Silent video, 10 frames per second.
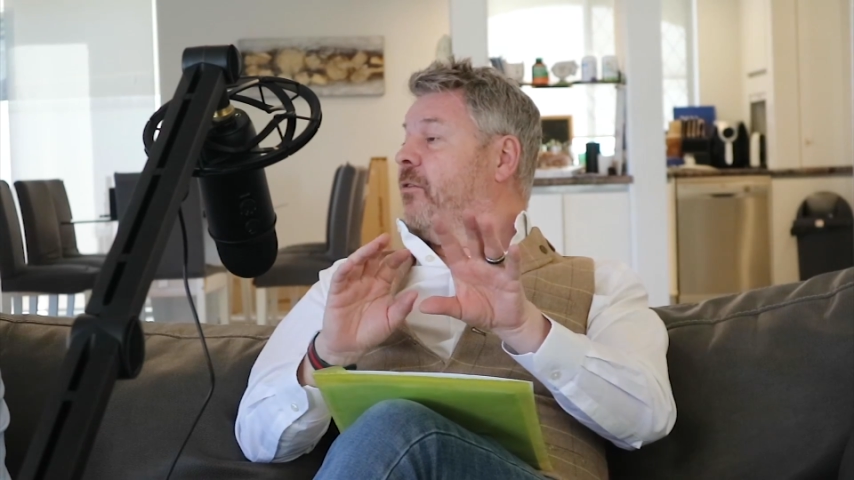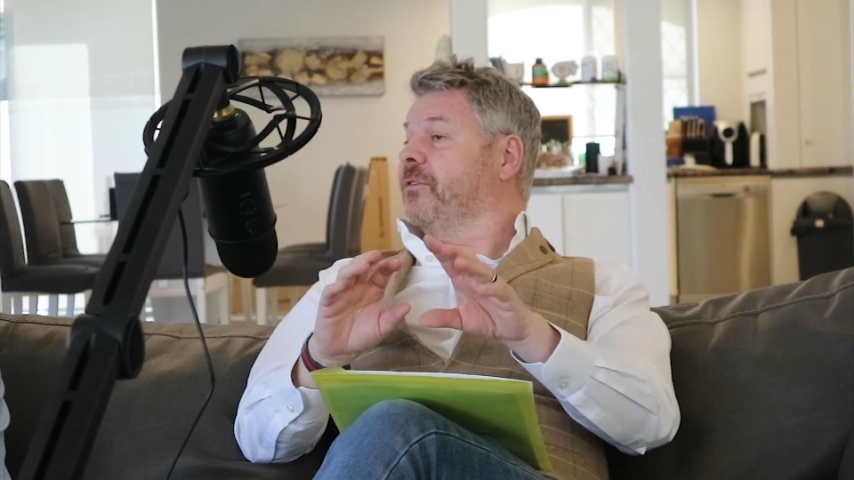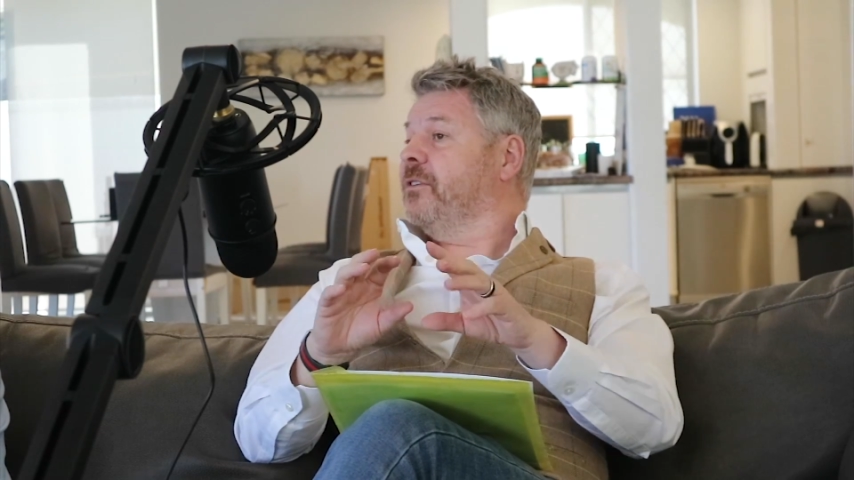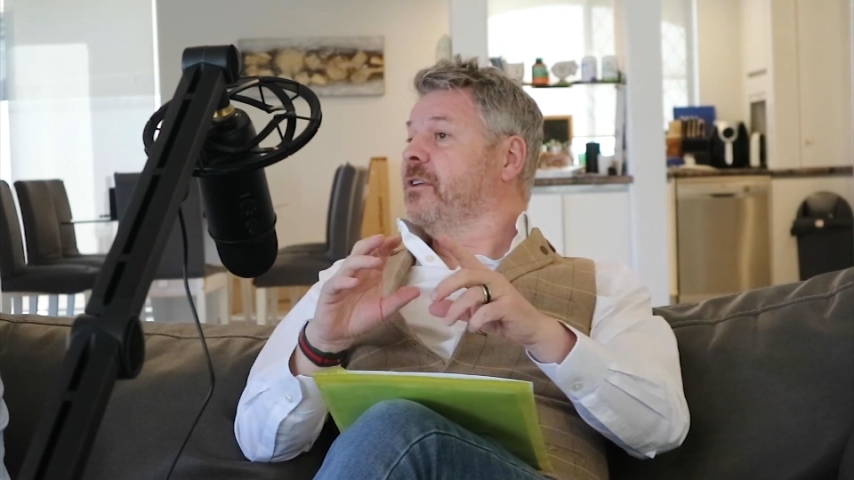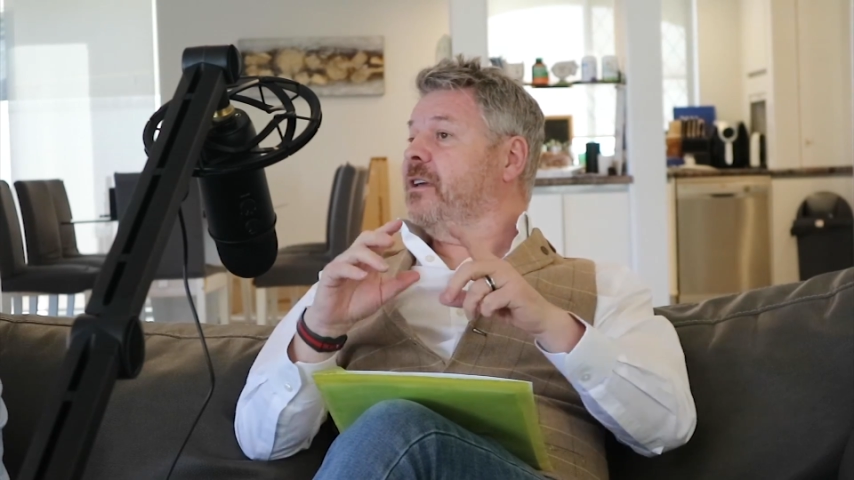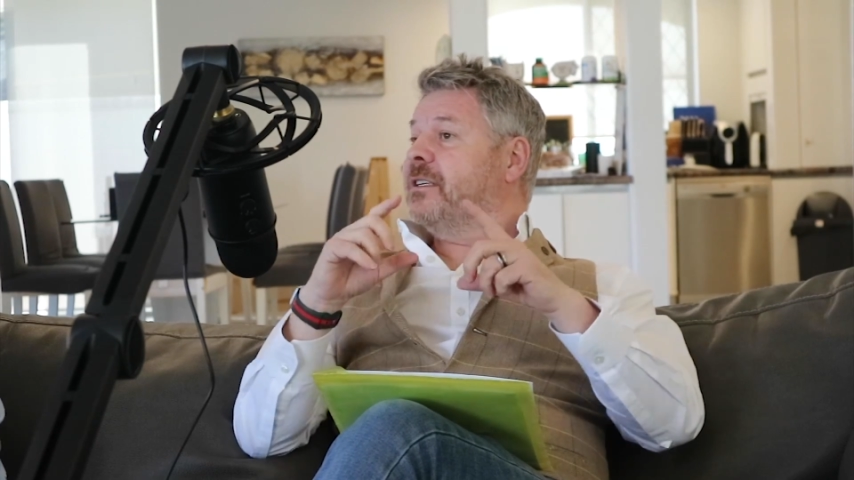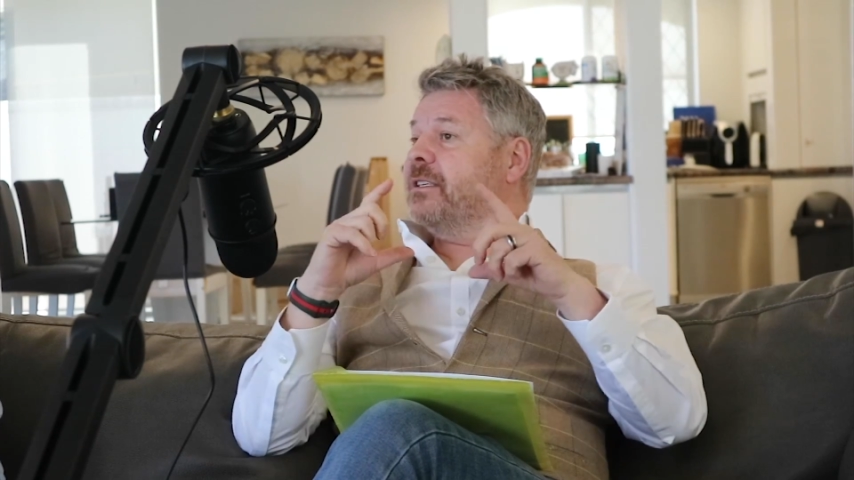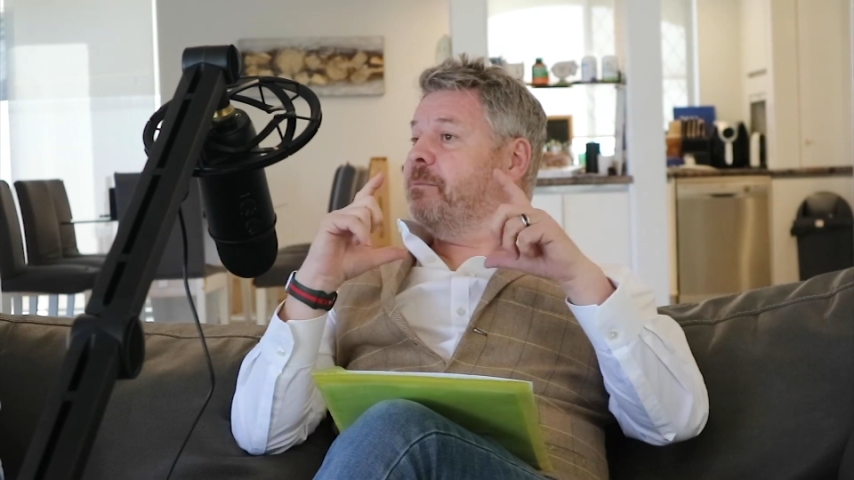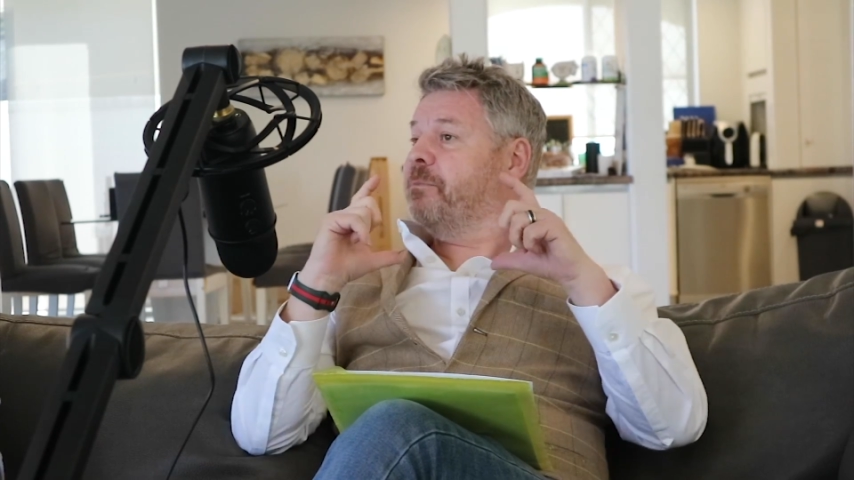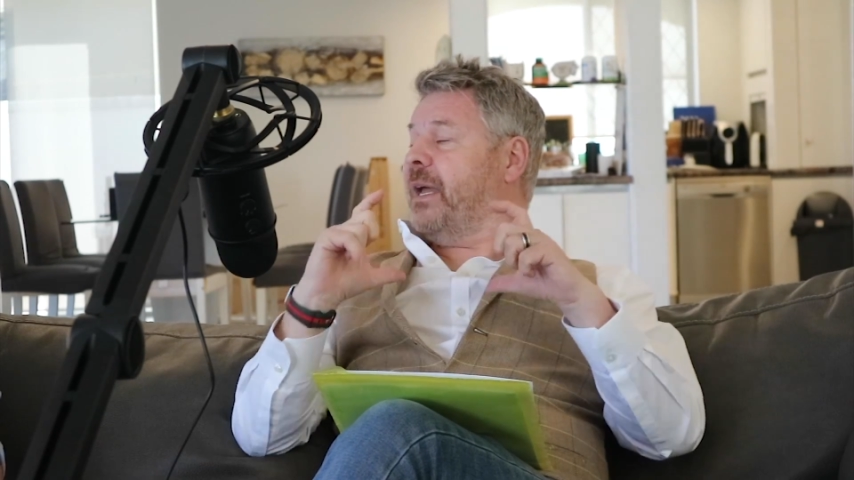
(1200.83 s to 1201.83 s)
often it's
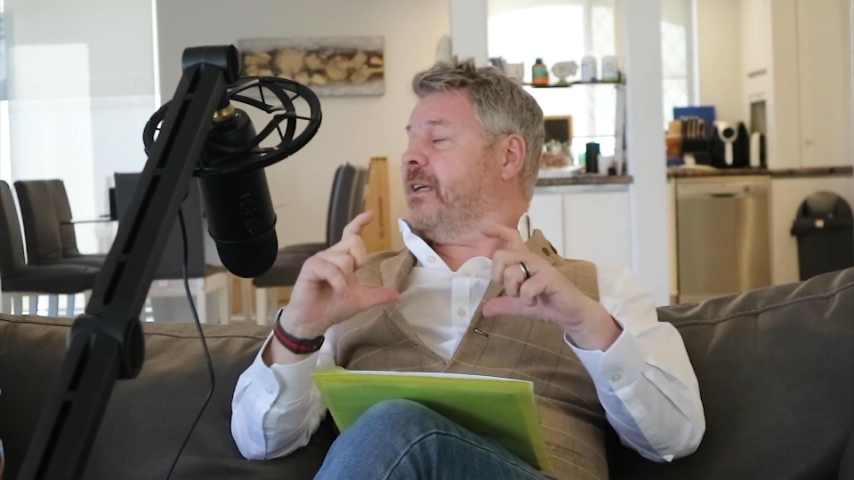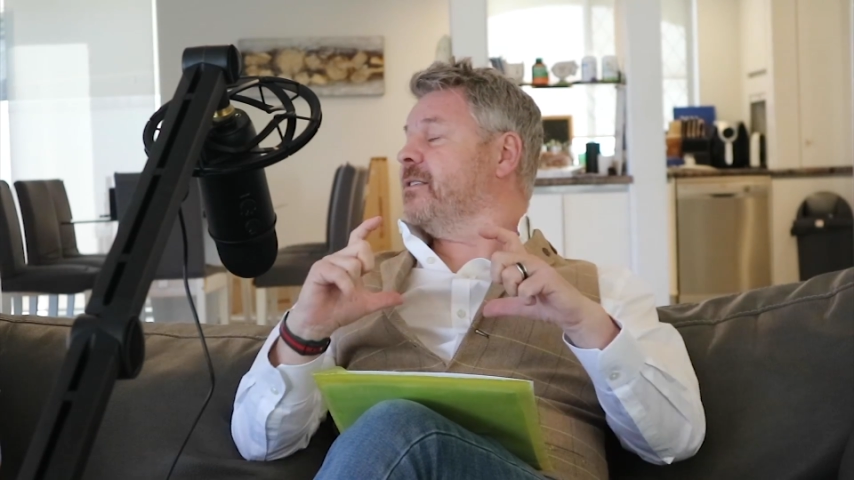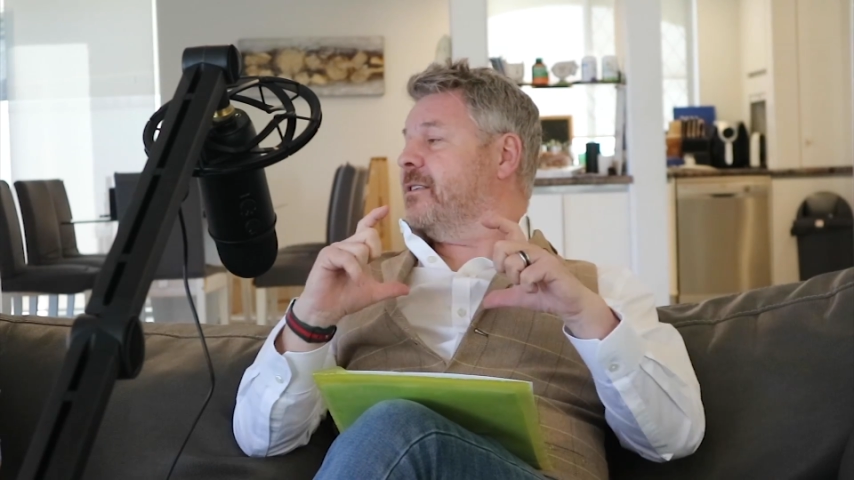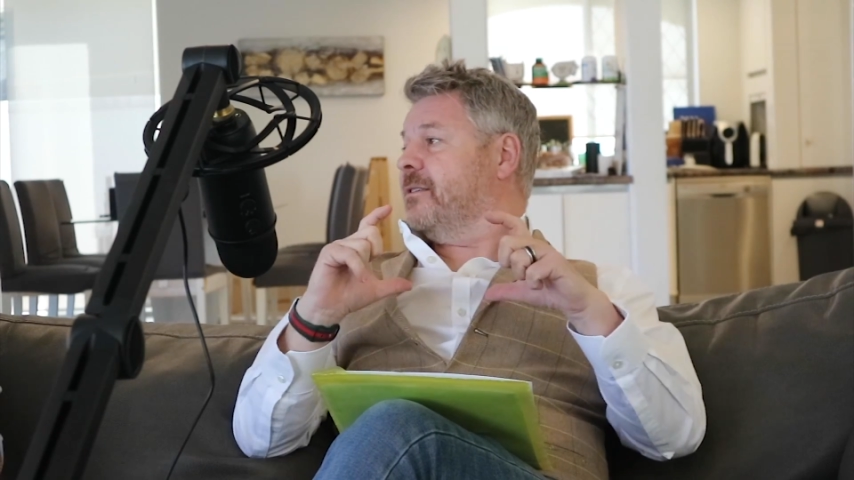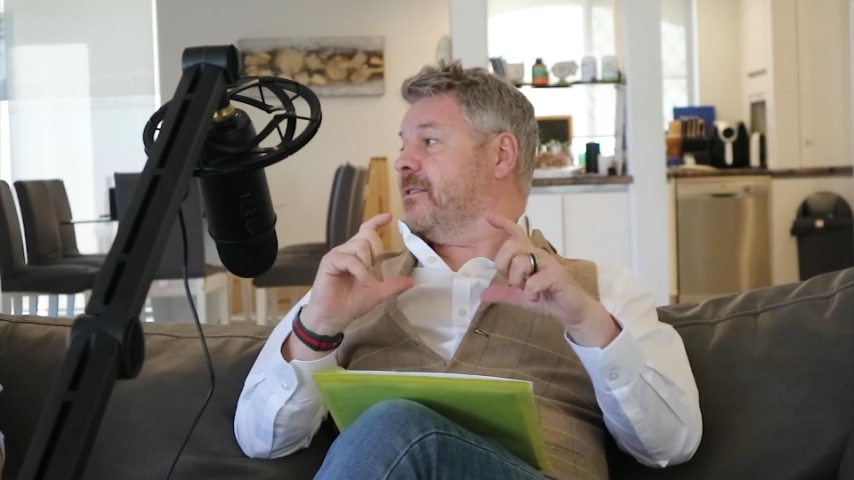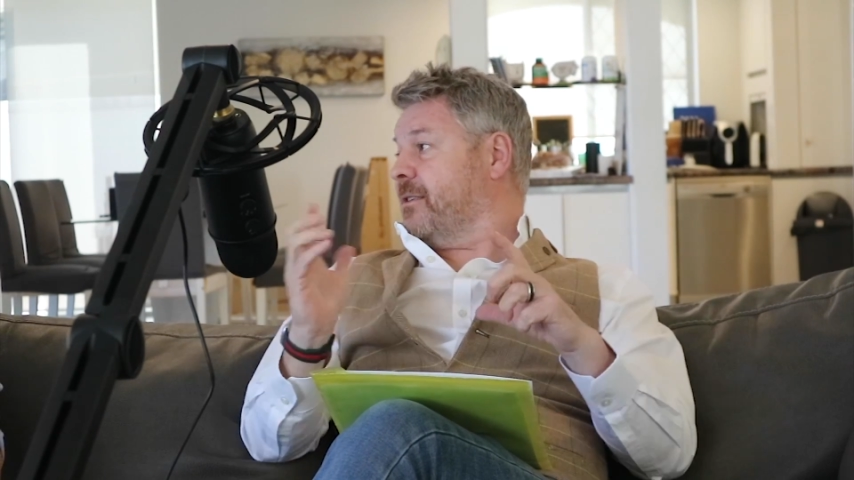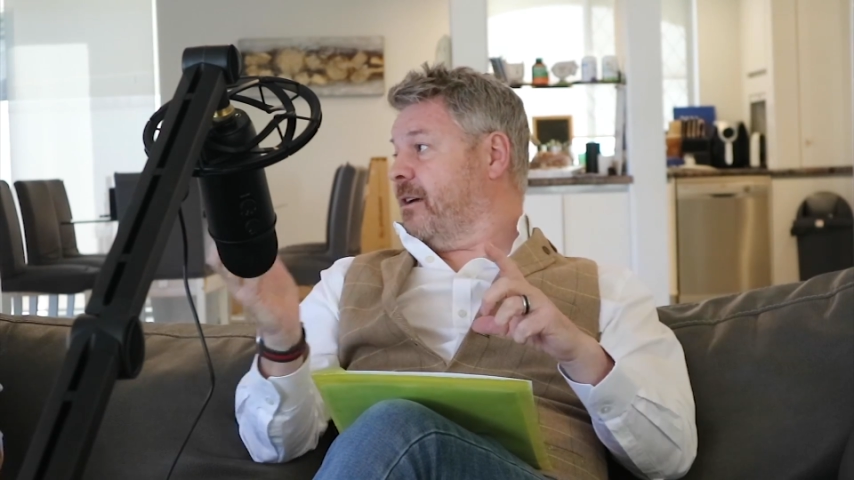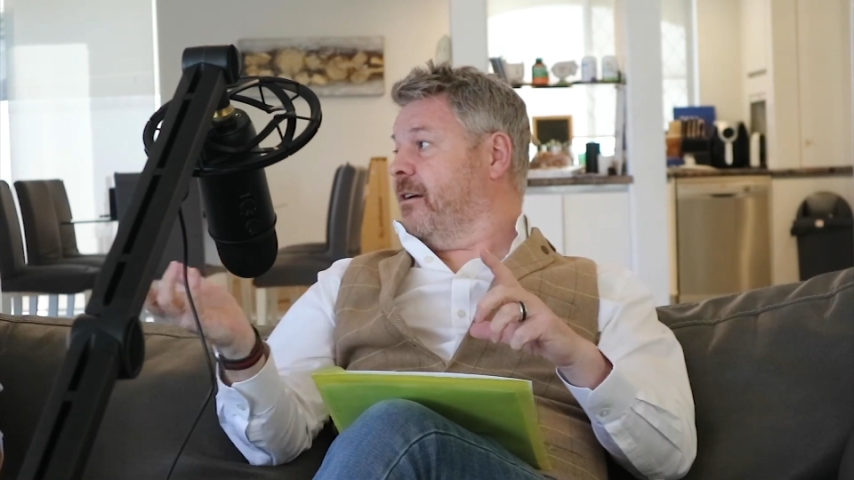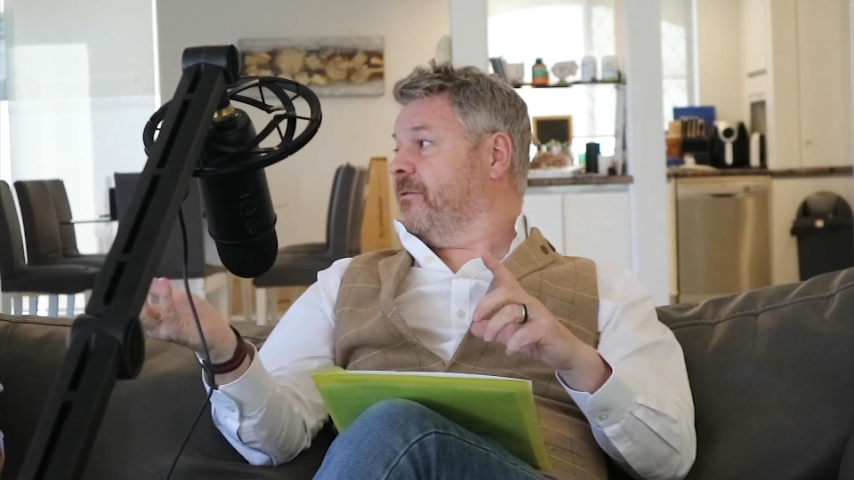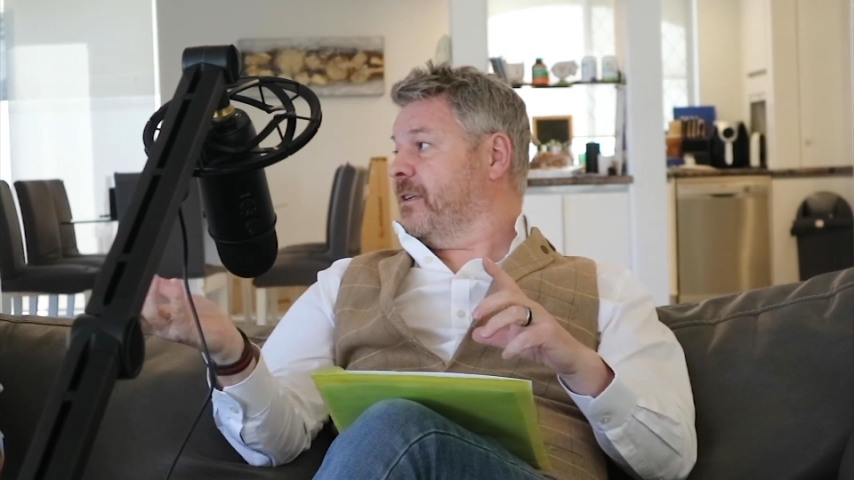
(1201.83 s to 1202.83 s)
the best
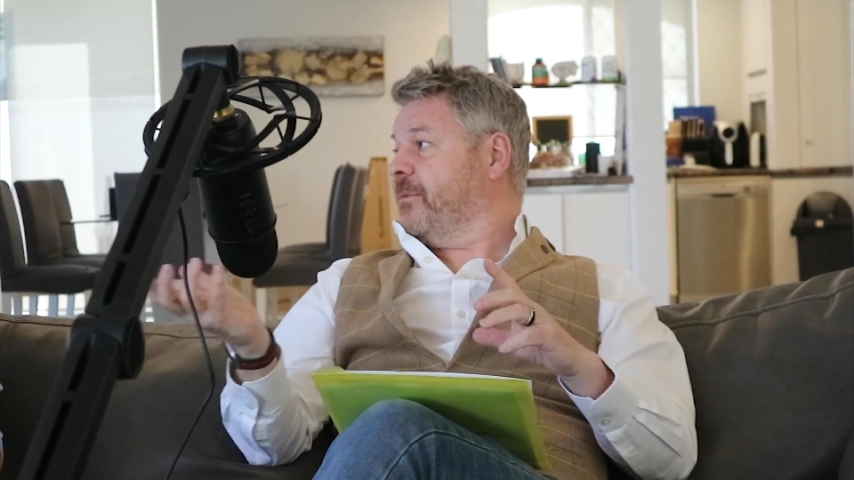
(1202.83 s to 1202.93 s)
staff,